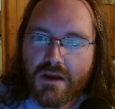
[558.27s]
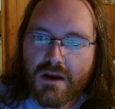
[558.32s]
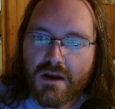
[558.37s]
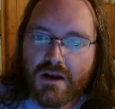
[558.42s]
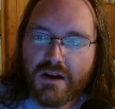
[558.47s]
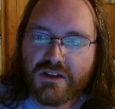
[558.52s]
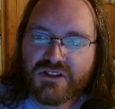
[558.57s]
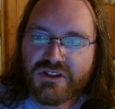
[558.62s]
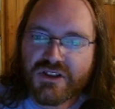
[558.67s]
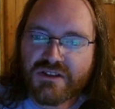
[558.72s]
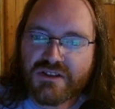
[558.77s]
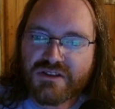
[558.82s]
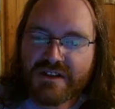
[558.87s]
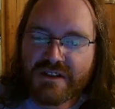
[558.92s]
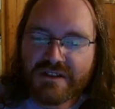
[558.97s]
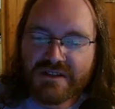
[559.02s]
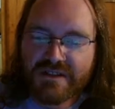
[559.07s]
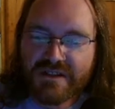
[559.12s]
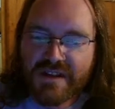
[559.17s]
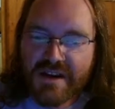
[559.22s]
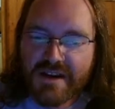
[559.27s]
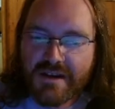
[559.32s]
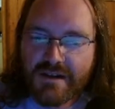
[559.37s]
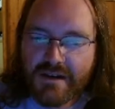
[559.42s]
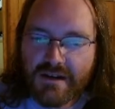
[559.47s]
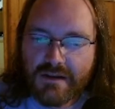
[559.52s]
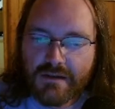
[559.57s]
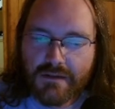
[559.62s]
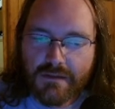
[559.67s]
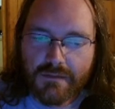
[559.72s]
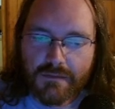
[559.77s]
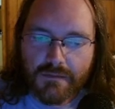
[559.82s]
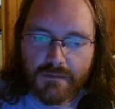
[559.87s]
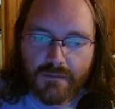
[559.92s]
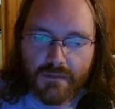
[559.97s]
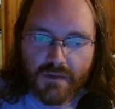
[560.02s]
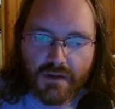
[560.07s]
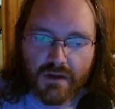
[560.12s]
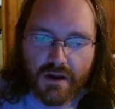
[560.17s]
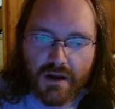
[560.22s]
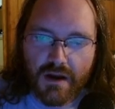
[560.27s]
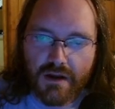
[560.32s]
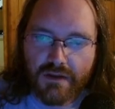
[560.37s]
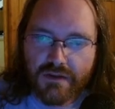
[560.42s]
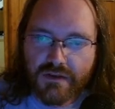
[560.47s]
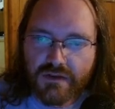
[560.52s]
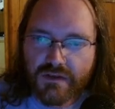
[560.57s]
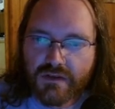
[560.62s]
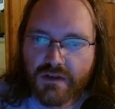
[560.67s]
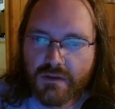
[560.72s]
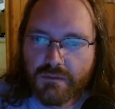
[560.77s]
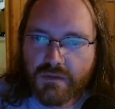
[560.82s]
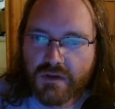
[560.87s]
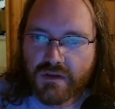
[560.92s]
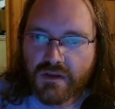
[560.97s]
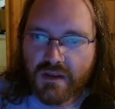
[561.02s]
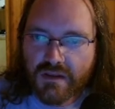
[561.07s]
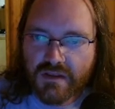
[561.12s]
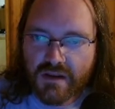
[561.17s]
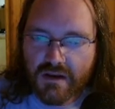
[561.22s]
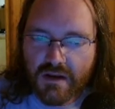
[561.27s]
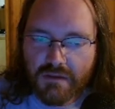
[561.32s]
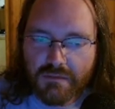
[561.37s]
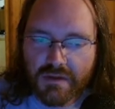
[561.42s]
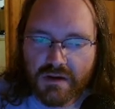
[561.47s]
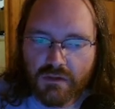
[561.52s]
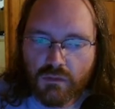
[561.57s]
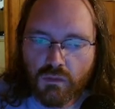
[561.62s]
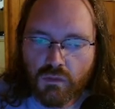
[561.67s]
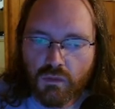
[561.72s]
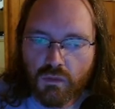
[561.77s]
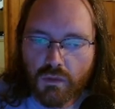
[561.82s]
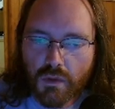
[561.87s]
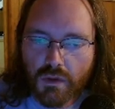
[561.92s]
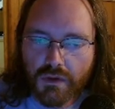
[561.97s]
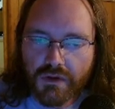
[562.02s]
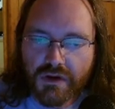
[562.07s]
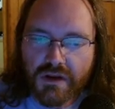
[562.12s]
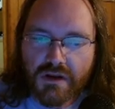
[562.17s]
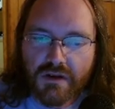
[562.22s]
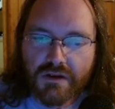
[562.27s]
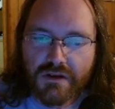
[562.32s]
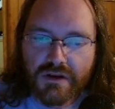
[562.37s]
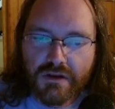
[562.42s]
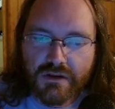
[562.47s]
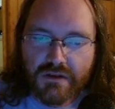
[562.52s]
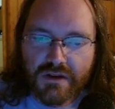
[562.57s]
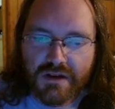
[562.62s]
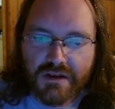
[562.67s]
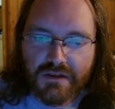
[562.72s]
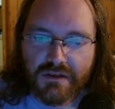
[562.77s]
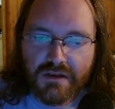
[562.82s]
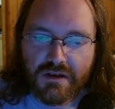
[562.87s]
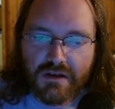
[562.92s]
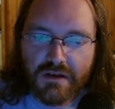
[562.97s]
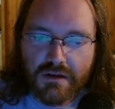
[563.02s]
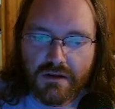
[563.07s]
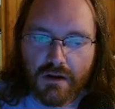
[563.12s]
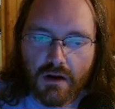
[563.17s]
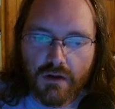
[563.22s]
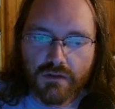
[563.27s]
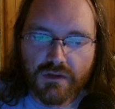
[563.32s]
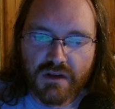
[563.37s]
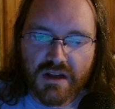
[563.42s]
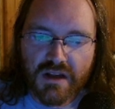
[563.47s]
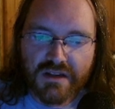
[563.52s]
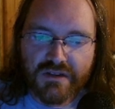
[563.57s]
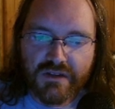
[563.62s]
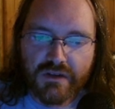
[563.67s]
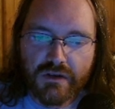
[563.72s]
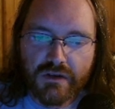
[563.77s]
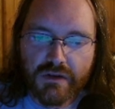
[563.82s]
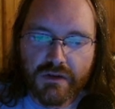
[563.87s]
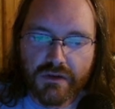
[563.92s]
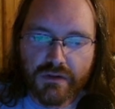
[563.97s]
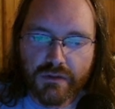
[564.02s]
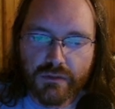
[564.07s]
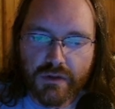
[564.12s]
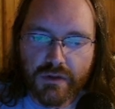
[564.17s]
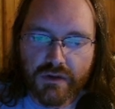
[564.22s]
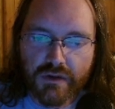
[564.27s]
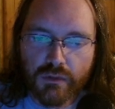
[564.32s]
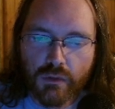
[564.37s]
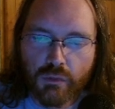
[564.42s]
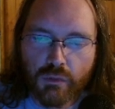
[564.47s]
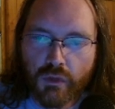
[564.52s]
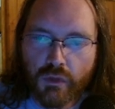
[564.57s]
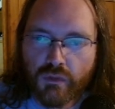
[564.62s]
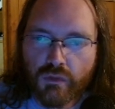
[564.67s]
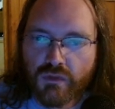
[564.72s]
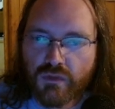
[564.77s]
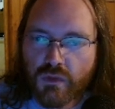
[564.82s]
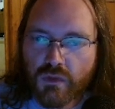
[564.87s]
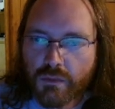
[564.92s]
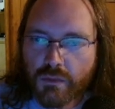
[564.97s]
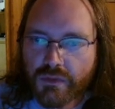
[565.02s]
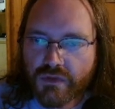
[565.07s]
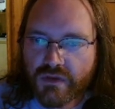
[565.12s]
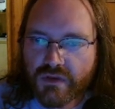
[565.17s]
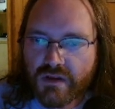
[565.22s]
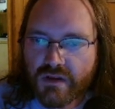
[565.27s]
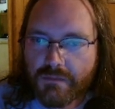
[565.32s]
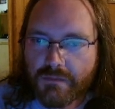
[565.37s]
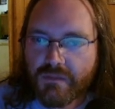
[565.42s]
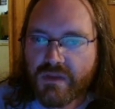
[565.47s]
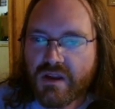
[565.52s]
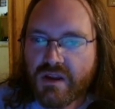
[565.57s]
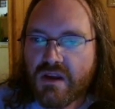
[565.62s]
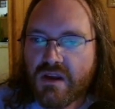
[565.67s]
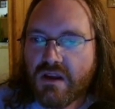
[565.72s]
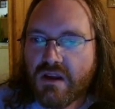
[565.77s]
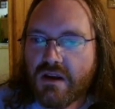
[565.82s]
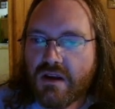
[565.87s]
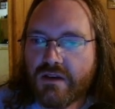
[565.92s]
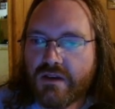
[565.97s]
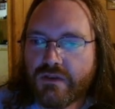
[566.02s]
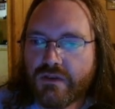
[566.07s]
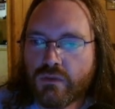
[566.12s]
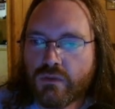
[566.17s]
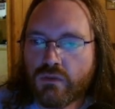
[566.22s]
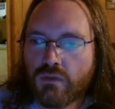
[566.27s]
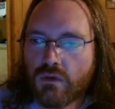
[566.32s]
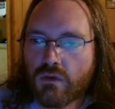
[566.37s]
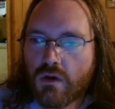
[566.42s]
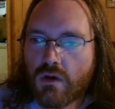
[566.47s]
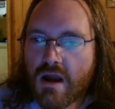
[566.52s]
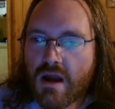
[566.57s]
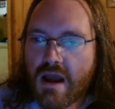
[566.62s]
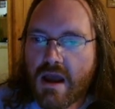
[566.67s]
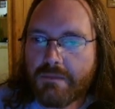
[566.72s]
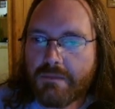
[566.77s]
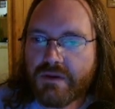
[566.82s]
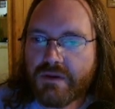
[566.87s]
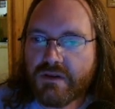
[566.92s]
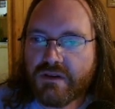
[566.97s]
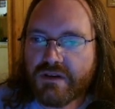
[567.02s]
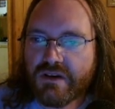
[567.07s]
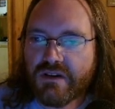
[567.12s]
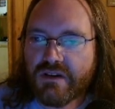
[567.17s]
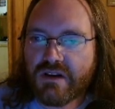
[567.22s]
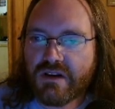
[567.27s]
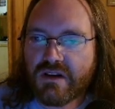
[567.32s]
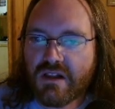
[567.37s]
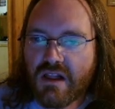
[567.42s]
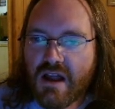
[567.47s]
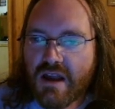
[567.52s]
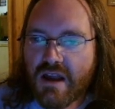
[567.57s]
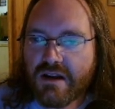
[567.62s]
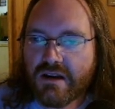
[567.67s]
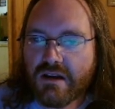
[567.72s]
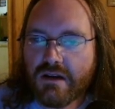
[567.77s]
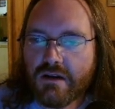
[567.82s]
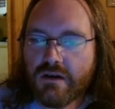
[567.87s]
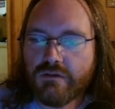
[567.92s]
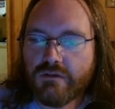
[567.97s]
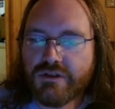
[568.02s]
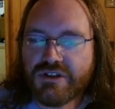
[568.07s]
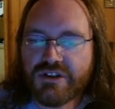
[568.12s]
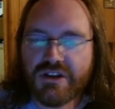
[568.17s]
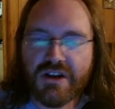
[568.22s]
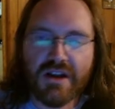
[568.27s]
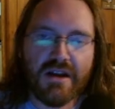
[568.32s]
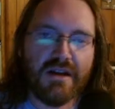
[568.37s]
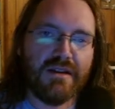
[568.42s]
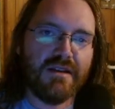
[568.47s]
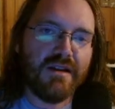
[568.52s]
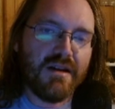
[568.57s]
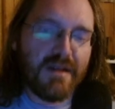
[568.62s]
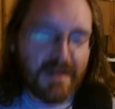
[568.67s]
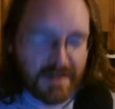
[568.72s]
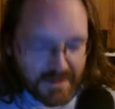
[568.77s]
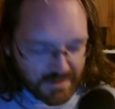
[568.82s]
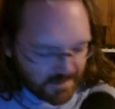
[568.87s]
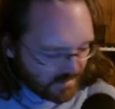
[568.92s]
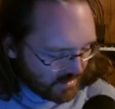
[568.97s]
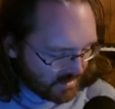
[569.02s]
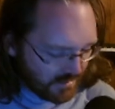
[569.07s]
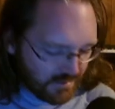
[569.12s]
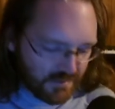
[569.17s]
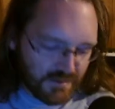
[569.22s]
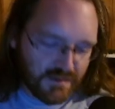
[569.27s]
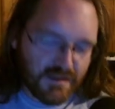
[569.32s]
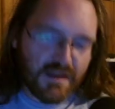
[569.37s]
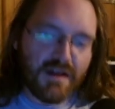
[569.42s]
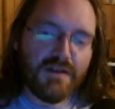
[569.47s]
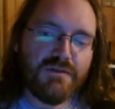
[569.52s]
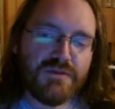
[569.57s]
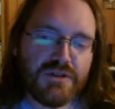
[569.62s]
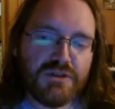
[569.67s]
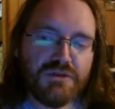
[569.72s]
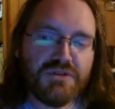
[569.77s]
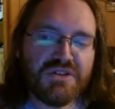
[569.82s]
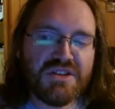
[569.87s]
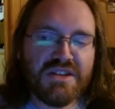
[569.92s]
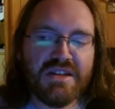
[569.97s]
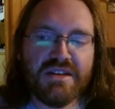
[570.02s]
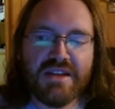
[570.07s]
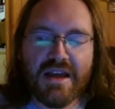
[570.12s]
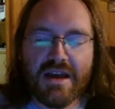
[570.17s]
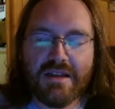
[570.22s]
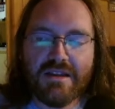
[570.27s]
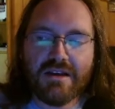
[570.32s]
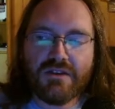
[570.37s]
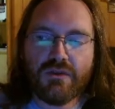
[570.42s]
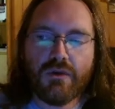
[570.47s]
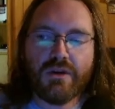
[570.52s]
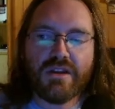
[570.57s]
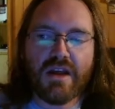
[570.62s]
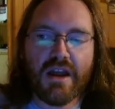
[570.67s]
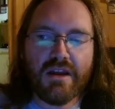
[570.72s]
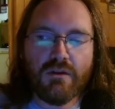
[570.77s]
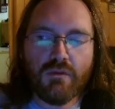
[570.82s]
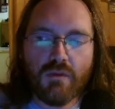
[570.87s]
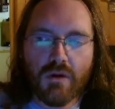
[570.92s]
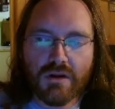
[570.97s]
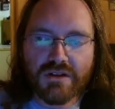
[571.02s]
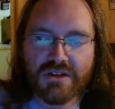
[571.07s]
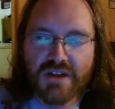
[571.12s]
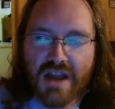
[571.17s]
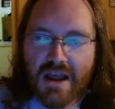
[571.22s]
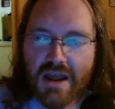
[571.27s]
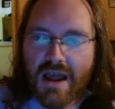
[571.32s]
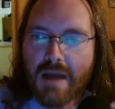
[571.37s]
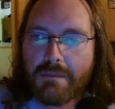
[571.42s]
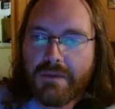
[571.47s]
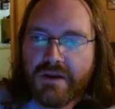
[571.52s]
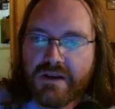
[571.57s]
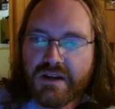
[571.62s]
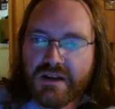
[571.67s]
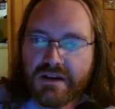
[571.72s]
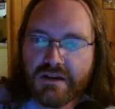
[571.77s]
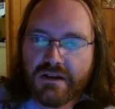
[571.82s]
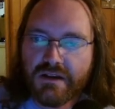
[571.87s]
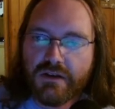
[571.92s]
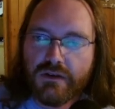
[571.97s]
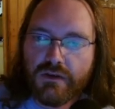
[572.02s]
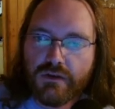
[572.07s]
Shares outstanding. This is something that they have been working on here lately. Over the last 2 years, a rate of 3.14%. It is rapidly declining, which again, love to see that. That's what I want happening.